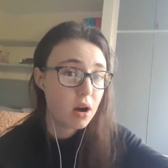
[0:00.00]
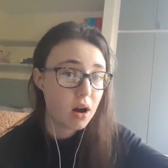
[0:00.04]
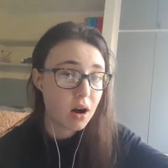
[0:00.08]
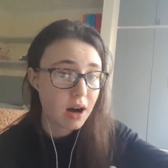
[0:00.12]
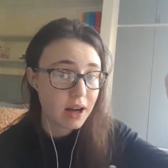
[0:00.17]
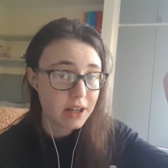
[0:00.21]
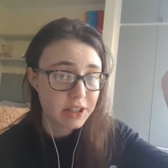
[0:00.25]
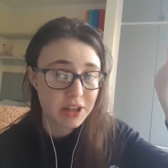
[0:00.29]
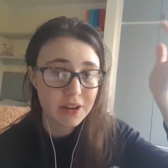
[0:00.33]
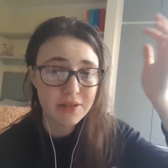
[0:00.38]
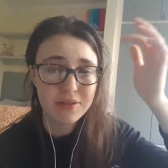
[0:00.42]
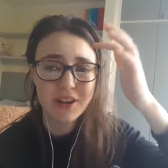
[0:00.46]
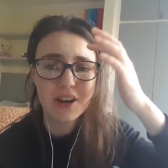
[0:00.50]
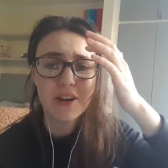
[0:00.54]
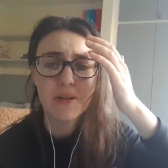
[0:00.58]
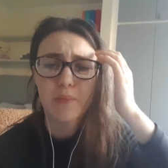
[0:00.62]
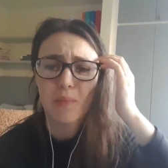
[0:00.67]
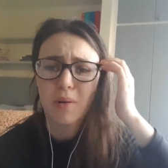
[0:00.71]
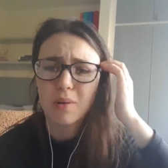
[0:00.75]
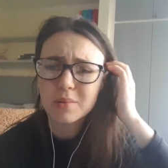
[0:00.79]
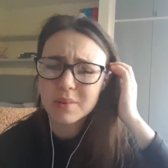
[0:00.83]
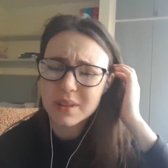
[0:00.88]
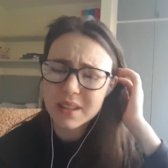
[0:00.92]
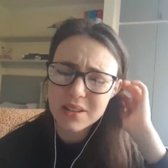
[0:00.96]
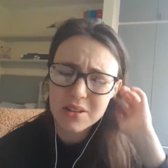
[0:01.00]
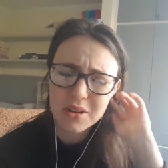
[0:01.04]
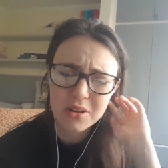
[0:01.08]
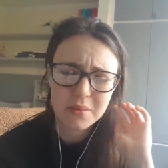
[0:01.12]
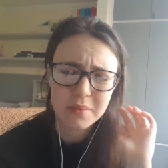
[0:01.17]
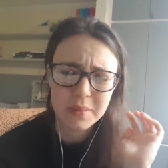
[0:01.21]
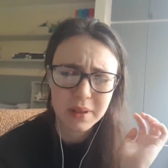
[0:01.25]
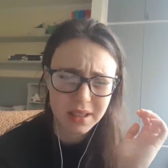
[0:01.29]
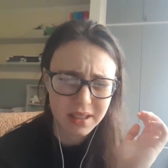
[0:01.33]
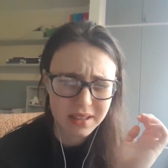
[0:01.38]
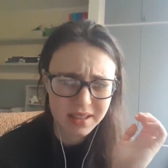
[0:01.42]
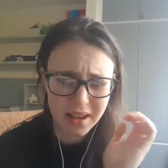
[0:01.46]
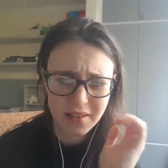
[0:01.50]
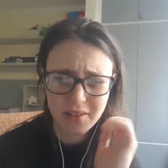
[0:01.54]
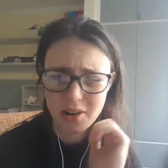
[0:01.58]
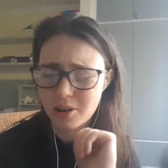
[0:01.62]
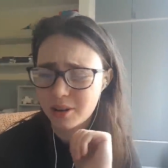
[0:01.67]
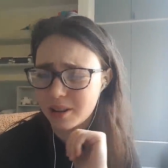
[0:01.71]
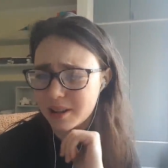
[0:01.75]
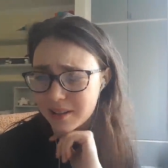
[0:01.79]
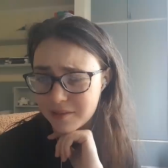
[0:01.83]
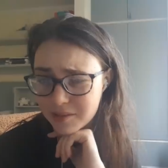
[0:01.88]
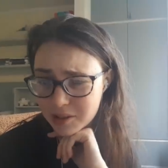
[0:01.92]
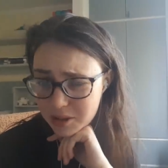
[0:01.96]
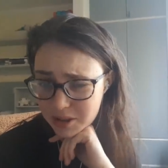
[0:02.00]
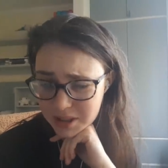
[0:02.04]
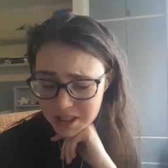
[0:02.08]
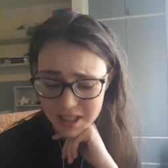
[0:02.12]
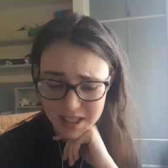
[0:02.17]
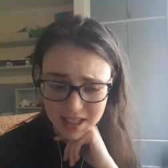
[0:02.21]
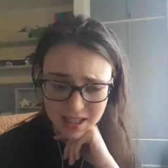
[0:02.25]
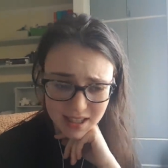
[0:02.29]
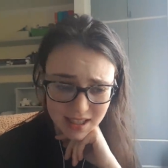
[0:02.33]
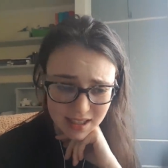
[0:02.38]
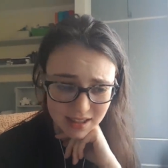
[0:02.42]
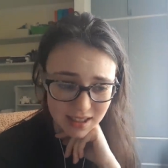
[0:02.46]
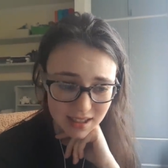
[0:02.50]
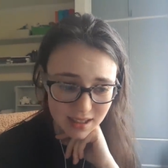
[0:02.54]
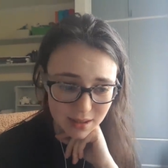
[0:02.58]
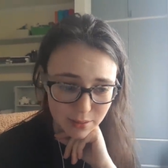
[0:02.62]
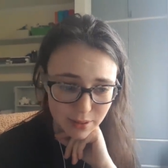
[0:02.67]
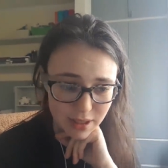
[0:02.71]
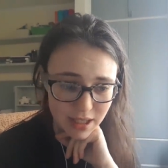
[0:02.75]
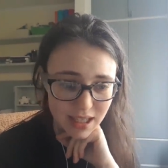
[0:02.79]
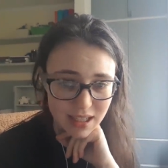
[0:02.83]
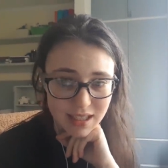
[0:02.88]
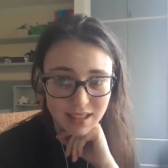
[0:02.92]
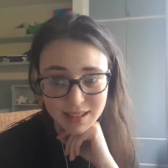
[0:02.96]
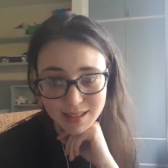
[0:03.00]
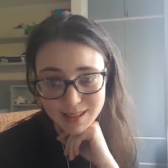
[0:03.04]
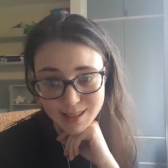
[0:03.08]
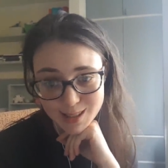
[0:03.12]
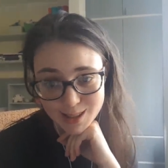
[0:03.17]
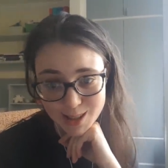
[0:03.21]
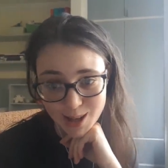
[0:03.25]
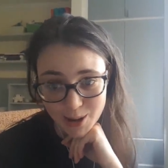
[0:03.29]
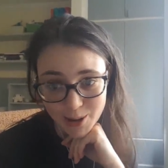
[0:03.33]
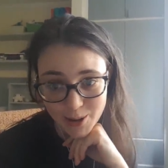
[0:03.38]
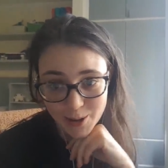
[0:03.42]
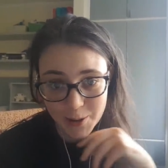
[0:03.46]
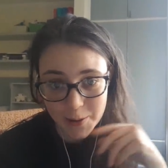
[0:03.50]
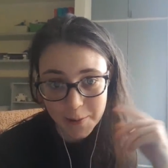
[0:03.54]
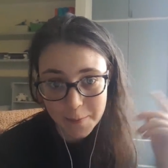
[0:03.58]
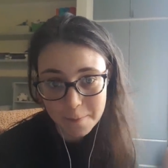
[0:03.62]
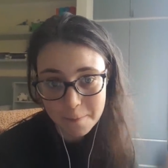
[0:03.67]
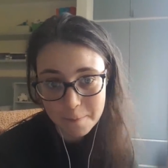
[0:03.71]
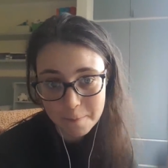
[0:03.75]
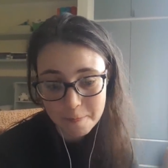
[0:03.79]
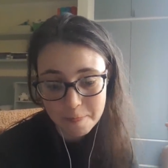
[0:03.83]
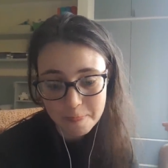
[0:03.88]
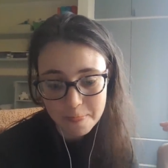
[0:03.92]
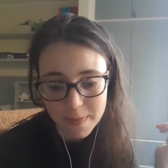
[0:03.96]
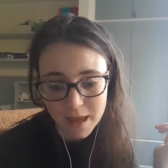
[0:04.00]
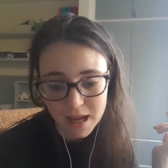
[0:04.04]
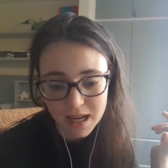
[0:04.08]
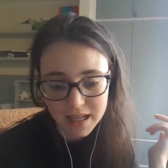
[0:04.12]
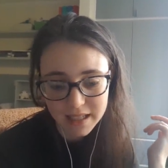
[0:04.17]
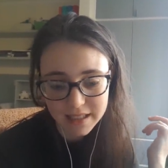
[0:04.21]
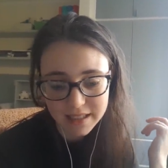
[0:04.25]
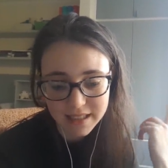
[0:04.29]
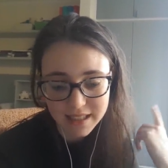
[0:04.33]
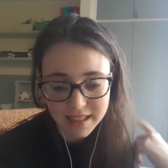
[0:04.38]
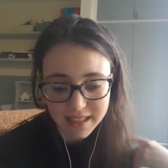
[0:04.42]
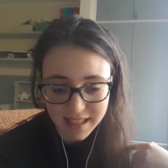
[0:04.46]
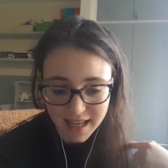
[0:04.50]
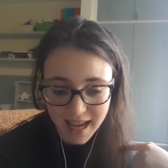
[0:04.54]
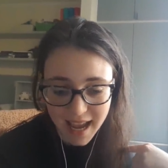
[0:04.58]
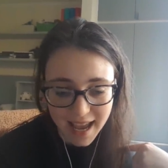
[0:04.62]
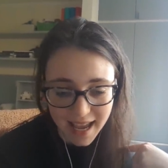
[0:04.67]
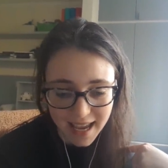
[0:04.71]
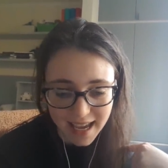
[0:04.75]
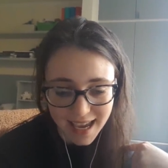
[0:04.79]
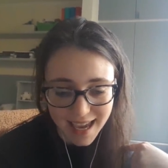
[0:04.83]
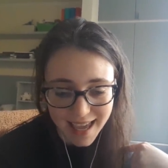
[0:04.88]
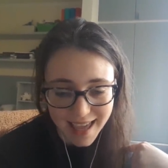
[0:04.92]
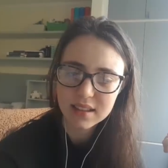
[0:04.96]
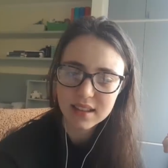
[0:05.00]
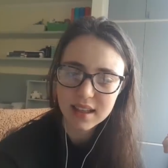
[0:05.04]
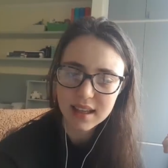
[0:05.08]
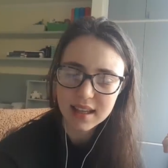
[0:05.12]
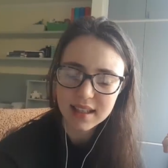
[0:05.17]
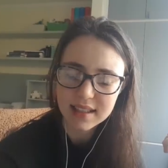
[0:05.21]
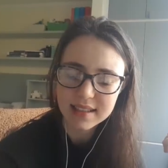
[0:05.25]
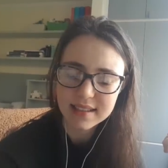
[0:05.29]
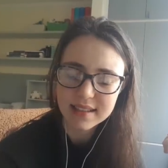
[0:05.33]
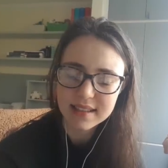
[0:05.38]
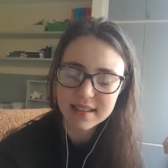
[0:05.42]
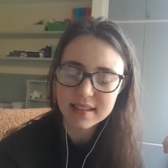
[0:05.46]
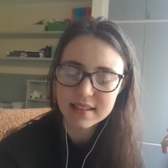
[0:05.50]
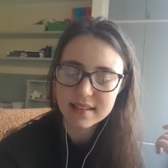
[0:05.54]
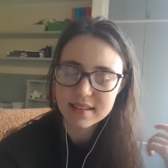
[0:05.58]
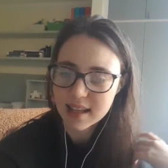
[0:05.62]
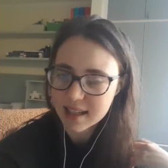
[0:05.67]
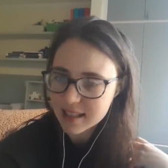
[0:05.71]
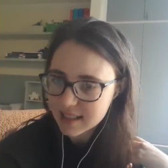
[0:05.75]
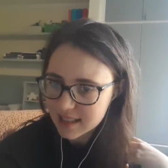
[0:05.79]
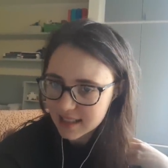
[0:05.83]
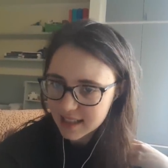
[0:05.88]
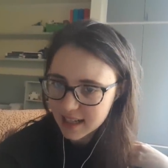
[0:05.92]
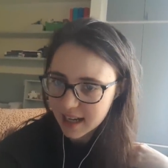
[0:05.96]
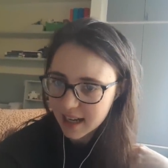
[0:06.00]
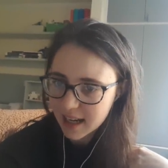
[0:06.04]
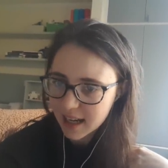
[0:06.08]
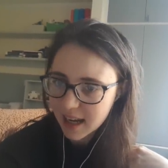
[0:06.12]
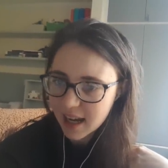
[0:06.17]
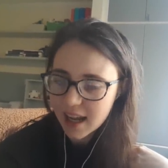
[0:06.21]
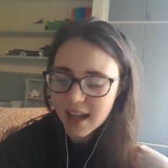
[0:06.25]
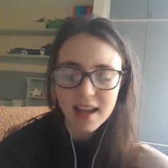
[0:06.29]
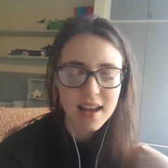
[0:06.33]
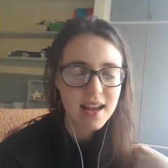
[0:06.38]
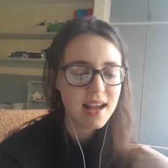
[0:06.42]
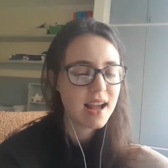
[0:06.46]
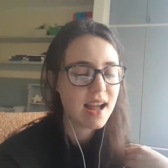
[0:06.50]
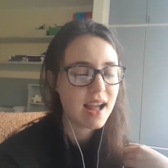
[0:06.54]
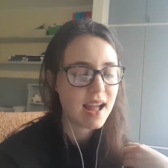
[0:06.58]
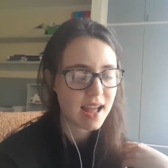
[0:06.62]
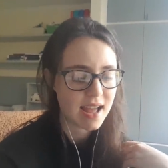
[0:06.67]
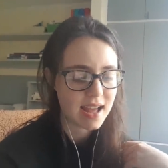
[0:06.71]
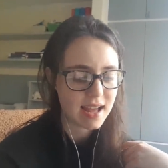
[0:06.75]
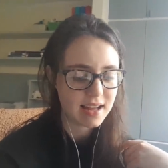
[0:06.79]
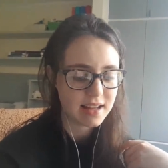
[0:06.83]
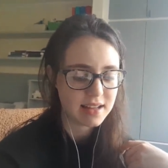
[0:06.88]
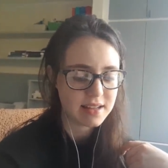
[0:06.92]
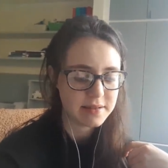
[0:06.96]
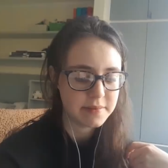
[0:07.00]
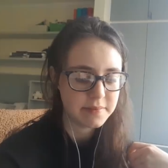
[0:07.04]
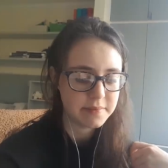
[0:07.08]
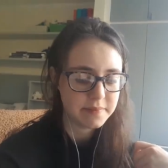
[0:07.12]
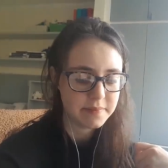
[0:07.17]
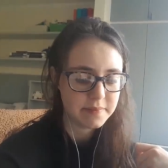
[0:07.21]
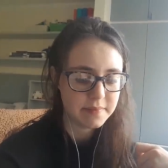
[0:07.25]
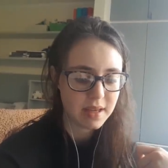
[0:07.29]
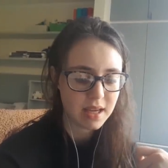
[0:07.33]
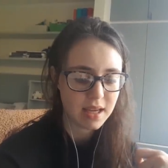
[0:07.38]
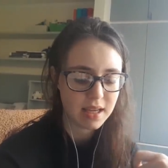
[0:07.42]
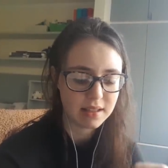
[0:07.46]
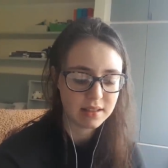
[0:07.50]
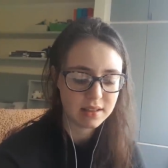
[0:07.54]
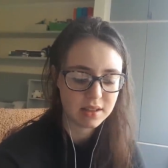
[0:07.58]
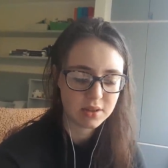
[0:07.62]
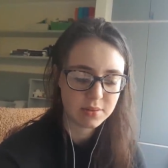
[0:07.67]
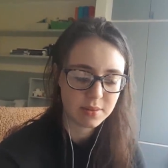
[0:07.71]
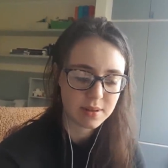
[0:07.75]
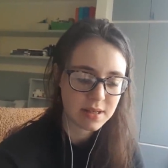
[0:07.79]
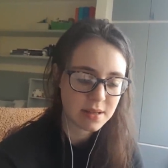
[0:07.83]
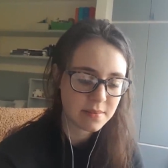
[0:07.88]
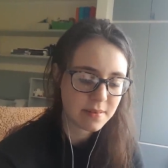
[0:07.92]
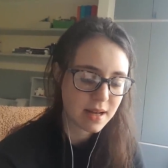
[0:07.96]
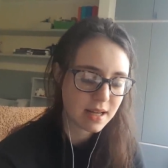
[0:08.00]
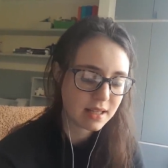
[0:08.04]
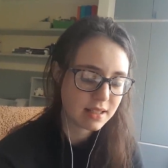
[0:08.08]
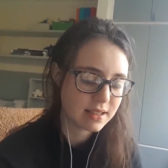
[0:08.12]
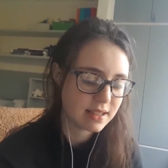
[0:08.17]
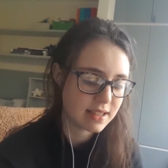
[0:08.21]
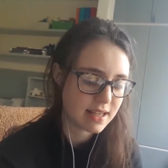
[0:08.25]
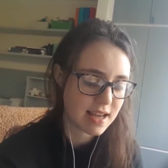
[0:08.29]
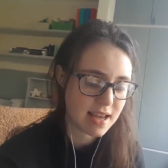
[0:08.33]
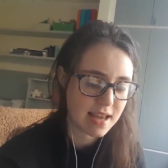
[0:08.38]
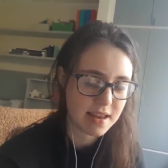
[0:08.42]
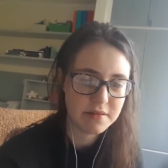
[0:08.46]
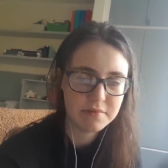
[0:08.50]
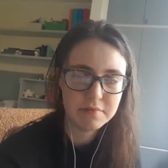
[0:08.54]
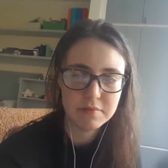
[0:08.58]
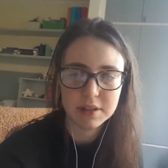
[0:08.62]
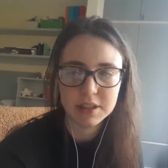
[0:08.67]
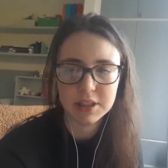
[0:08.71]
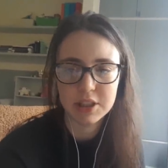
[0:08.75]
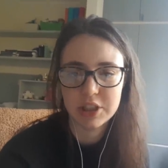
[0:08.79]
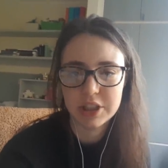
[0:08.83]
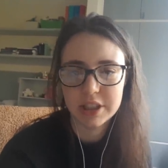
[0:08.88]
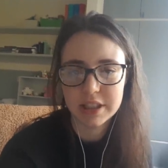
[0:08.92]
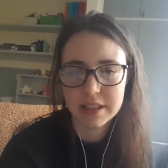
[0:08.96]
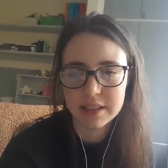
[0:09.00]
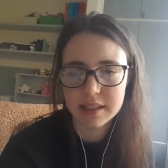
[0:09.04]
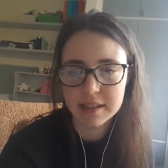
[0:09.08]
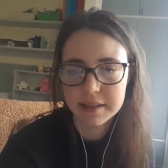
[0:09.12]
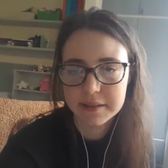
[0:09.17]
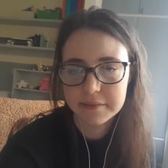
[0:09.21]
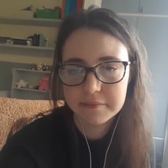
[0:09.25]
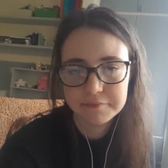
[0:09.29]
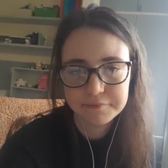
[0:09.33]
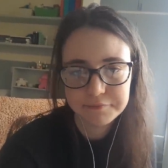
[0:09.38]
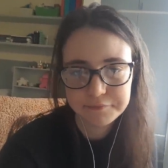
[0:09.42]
I don't know, probably not because I've hardly vlogged anything this week. So today is Saturday um, it's 20 past 10, which is